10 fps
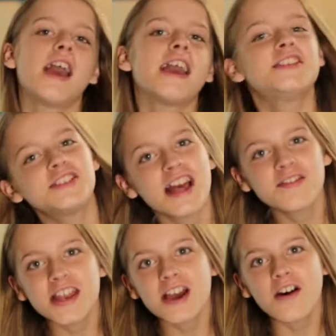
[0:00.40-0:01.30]
In today's
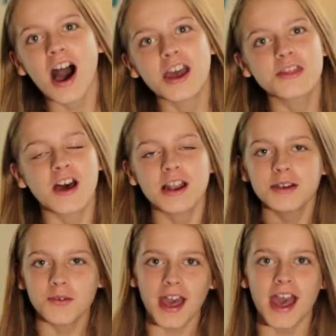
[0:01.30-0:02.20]
video, I thought I
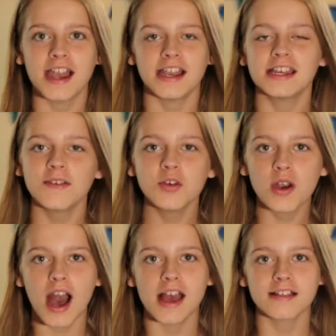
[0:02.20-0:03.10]
would go ahead and give you
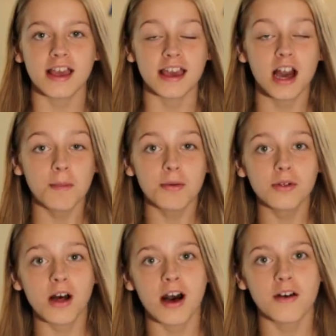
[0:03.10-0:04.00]
guys a
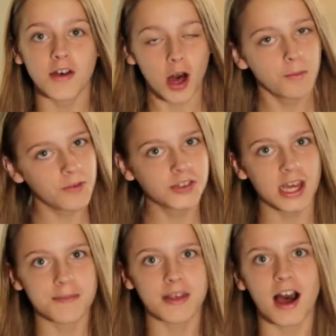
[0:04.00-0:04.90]
couple of helpful
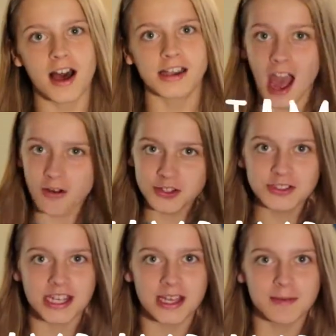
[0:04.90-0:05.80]
tips on how to
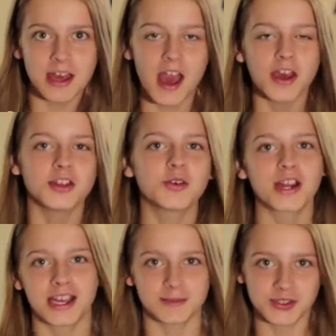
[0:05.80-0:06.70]
tame your
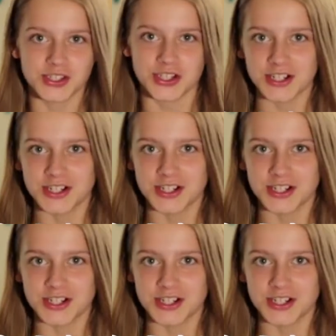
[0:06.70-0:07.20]
hamster.